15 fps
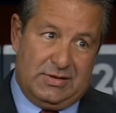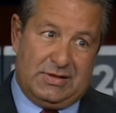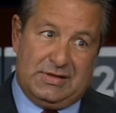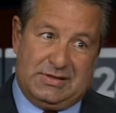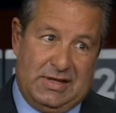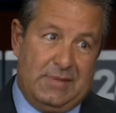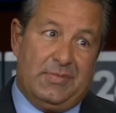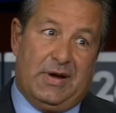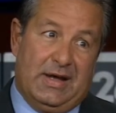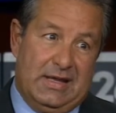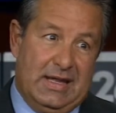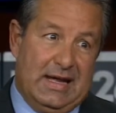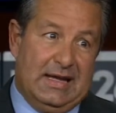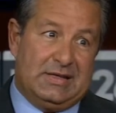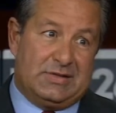because they might
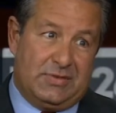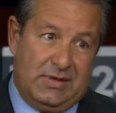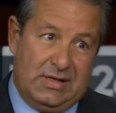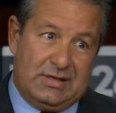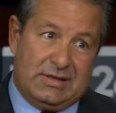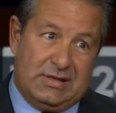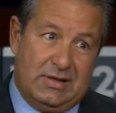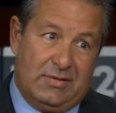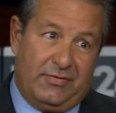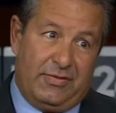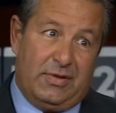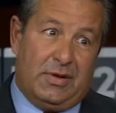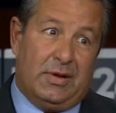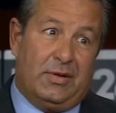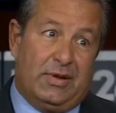not treat you if
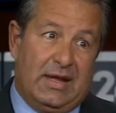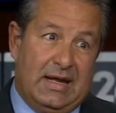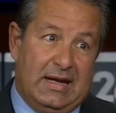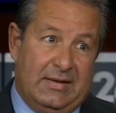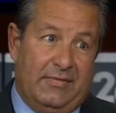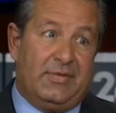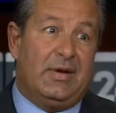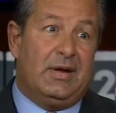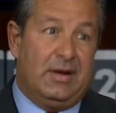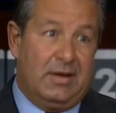you don't have